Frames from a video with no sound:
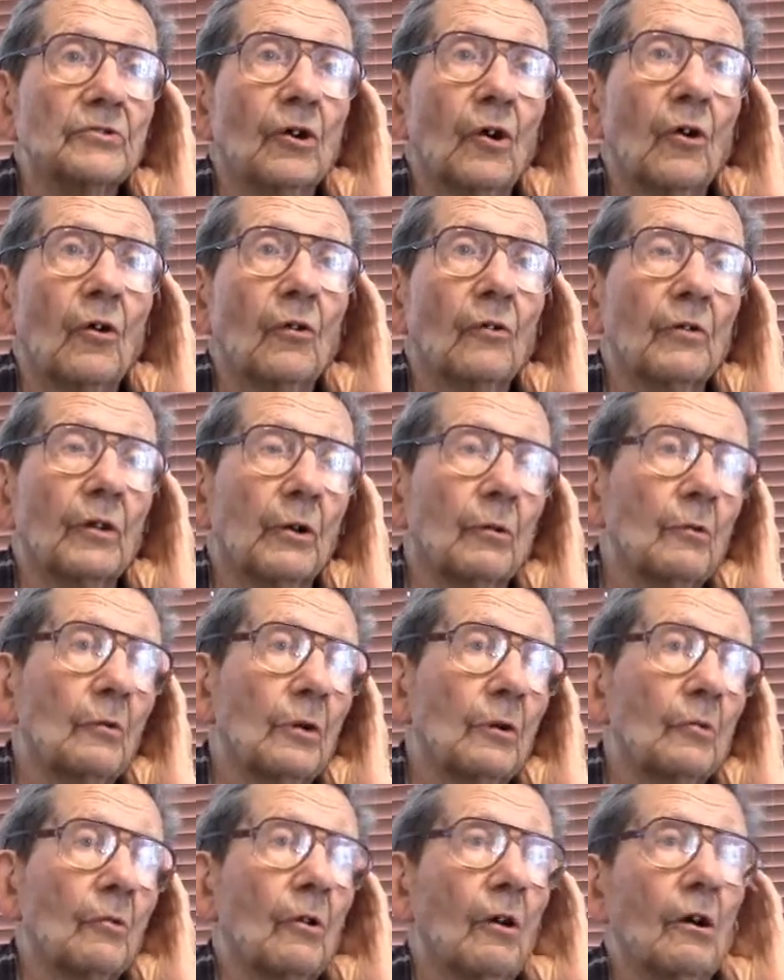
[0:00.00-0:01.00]
So we
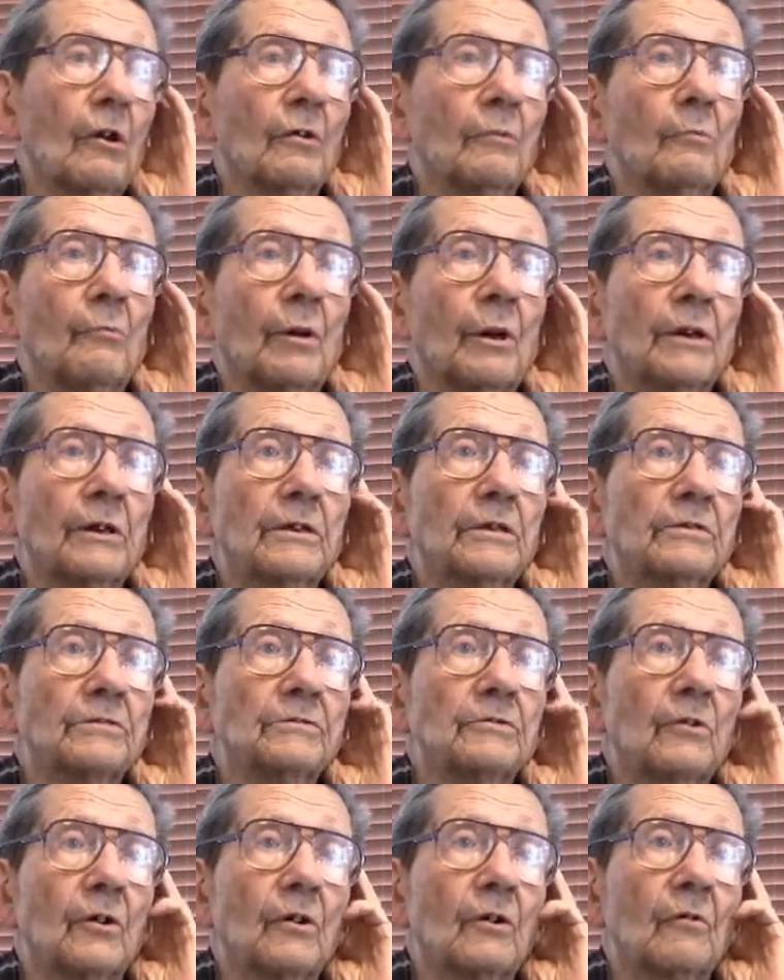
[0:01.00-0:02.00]
were all buddies,
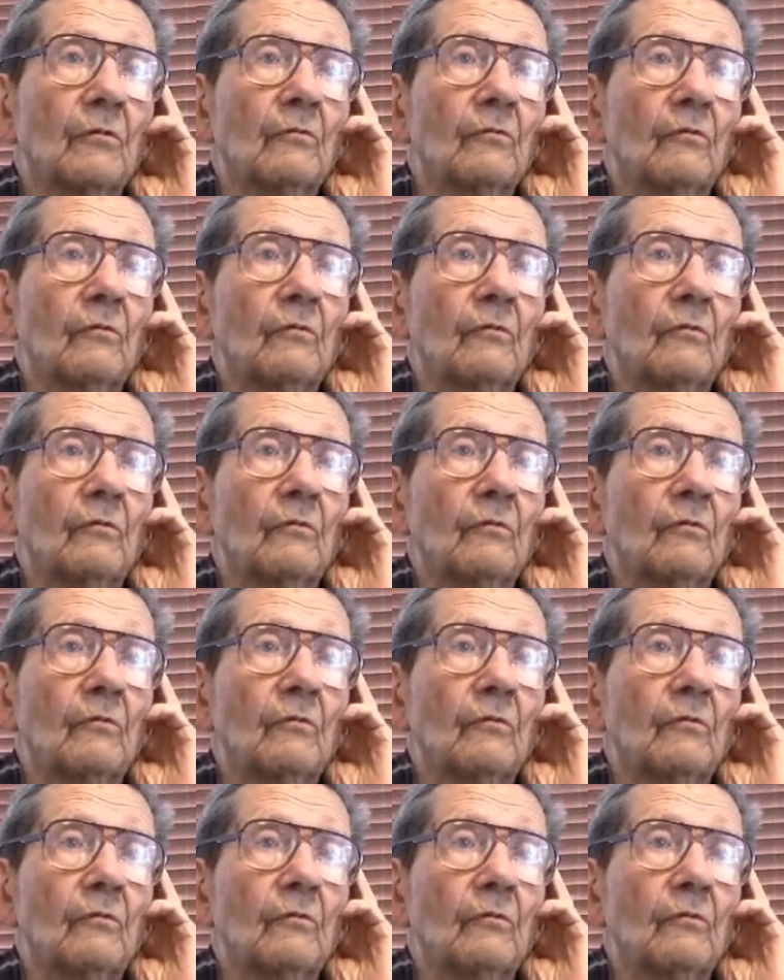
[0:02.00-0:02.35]
so